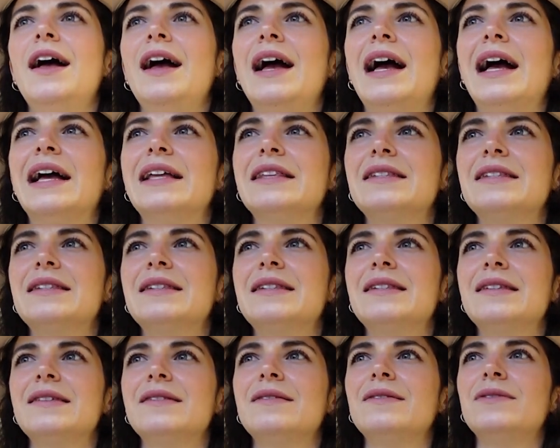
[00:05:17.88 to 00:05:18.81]
and
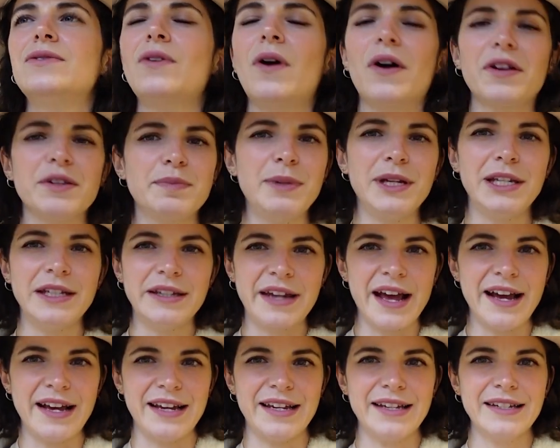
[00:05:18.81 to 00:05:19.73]
not be
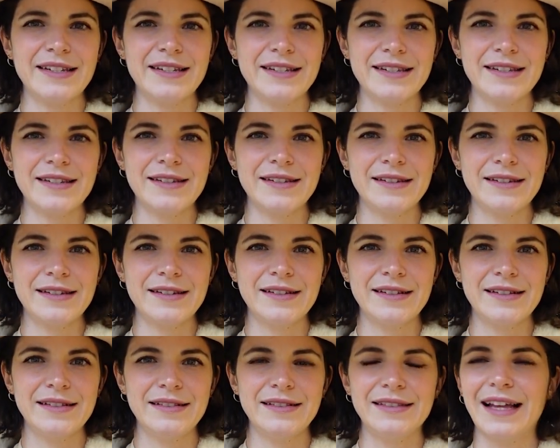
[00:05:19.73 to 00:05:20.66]
nice?
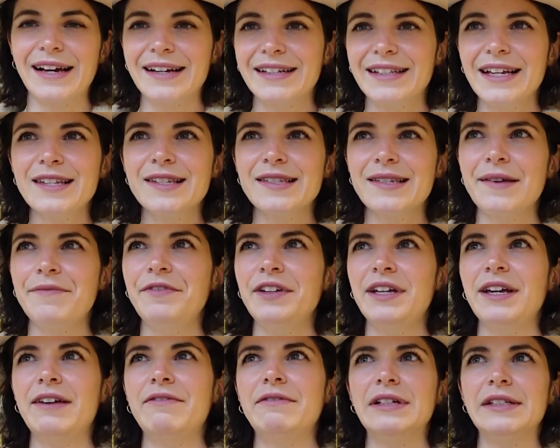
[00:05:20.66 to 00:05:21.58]
Like, that's
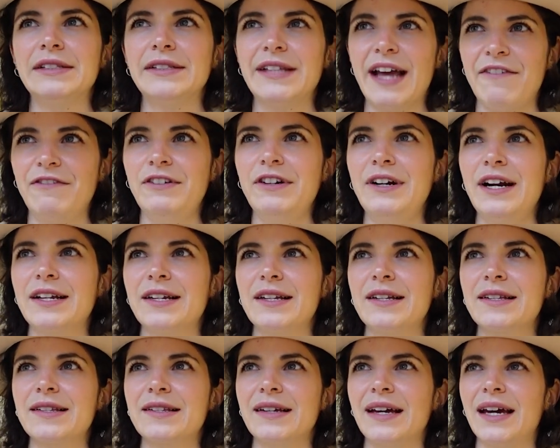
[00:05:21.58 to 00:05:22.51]
something I will never
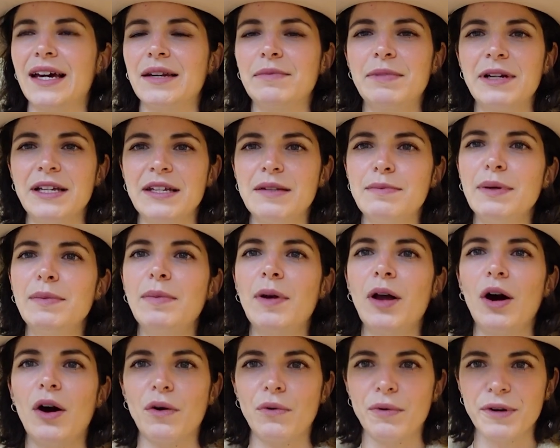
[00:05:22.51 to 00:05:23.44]
understand. Please,
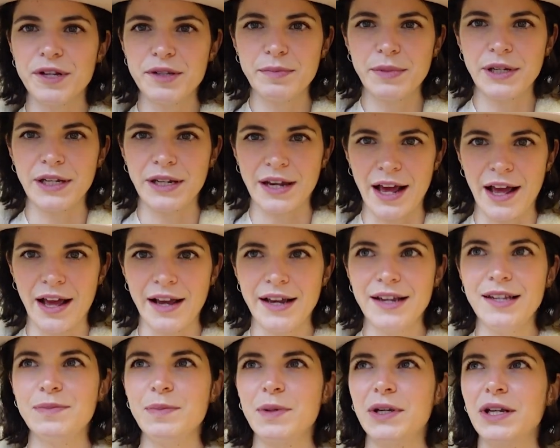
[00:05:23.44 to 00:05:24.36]
people, always be
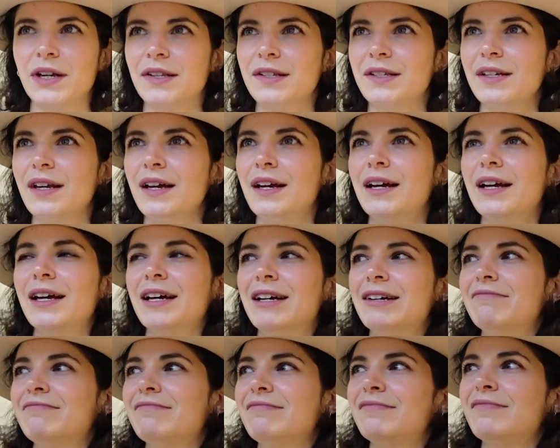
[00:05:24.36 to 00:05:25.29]
nice, because
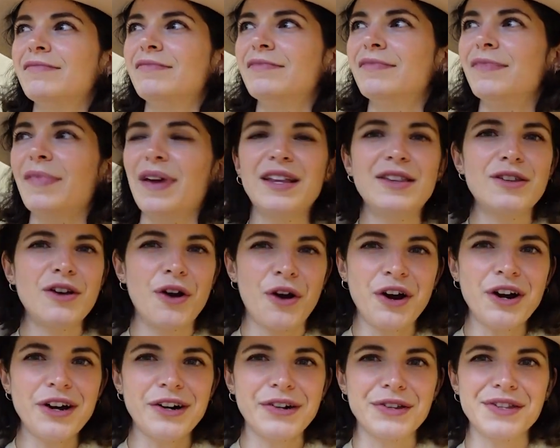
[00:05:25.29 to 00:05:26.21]
it
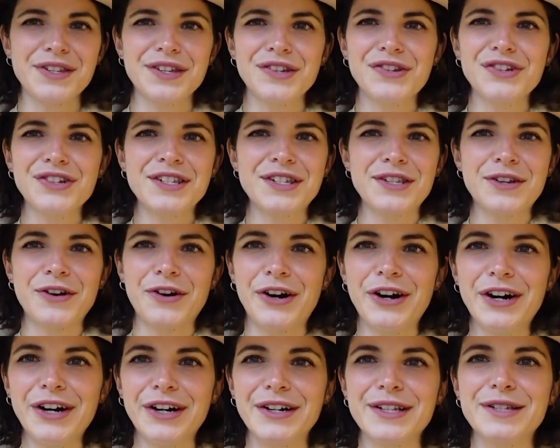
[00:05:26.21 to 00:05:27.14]
hurts. It just
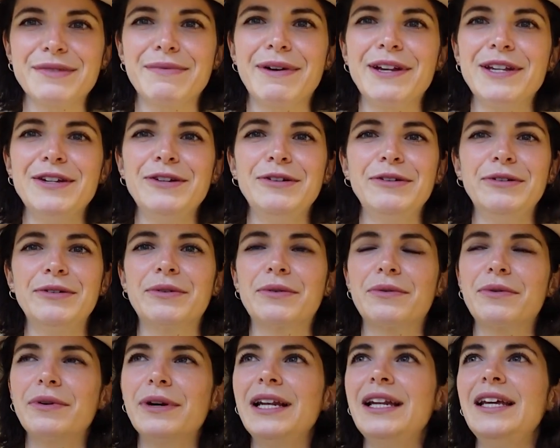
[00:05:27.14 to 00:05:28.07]
hurts when you
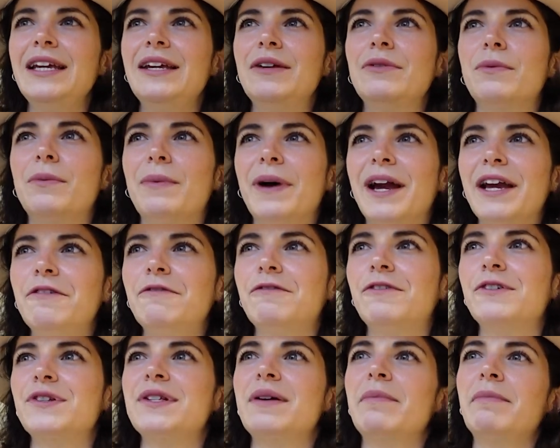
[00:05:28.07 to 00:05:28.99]
really wait
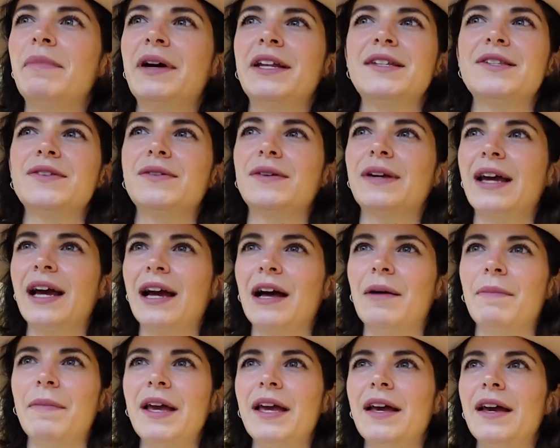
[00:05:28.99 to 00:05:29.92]
for somebody to
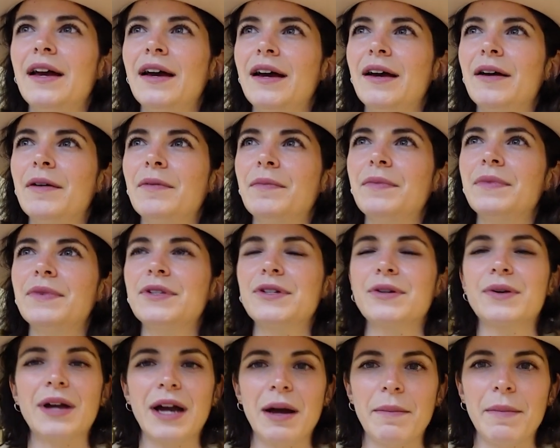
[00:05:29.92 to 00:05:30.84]
come
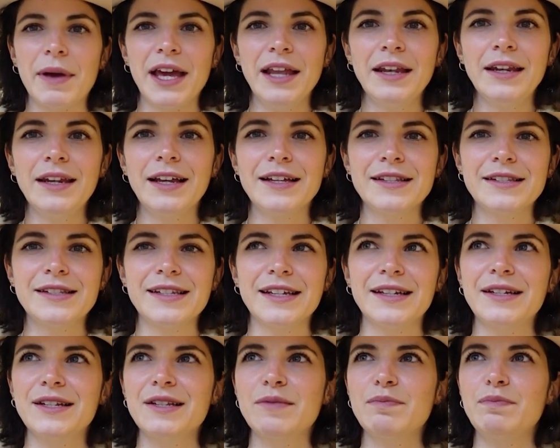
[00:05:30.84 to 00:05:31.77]
in, and
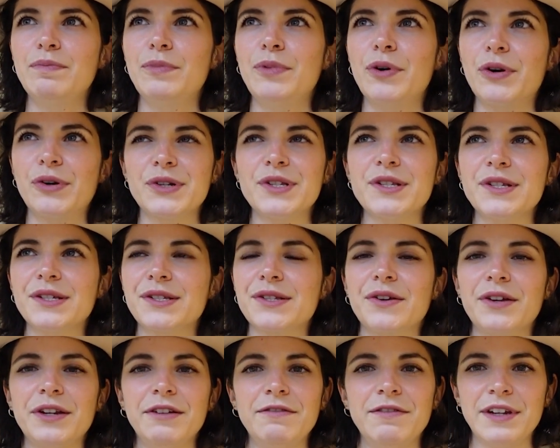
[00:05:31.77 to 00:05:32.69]
then this person
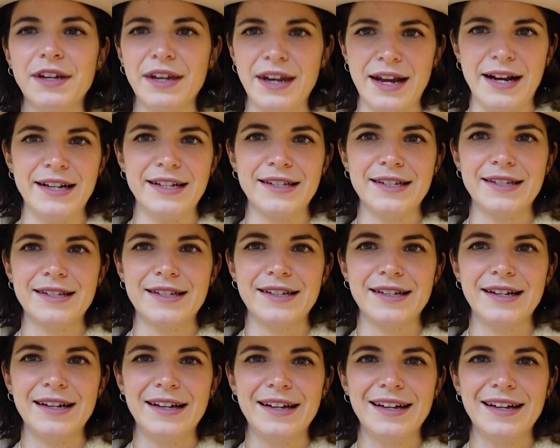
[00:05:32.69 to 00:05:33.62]
is not even nice.